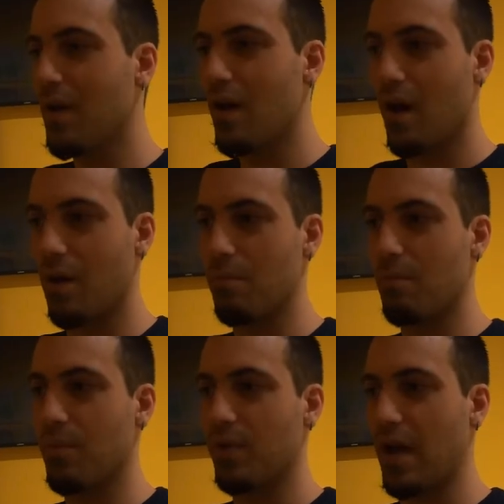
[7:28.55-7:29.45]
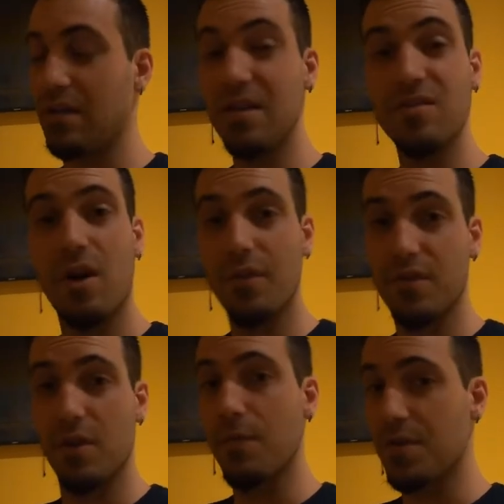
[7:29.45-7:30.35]
But at least on the
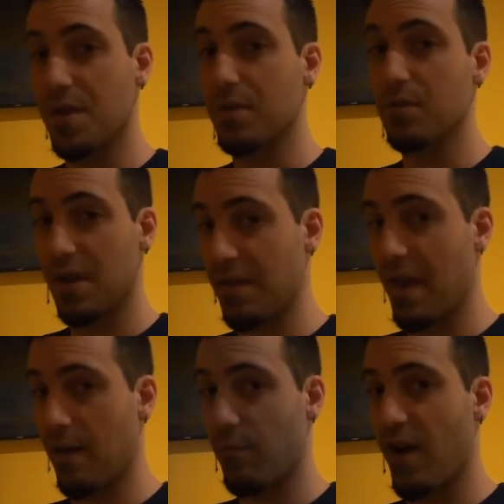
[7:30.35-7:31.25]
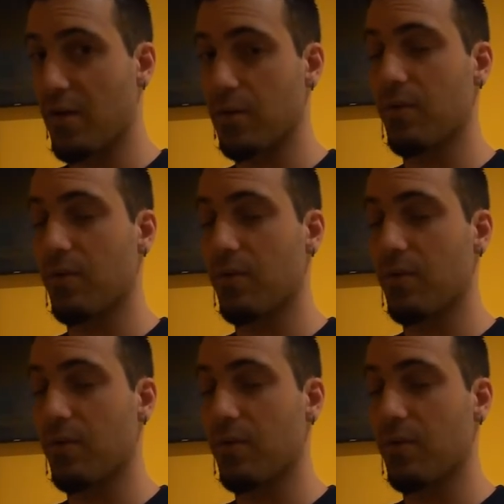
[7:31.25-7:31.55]
surface, they look like they have value.